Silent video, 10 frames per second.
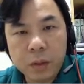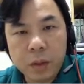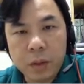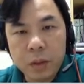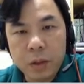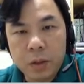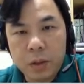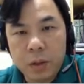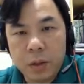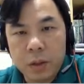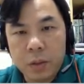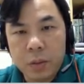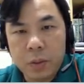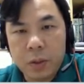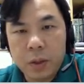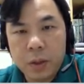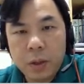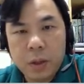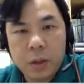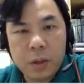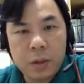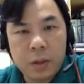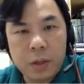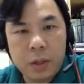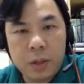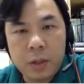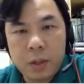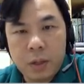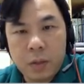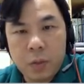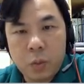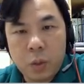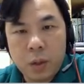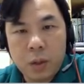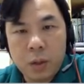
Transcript: you can see that that will be a 6 and 1.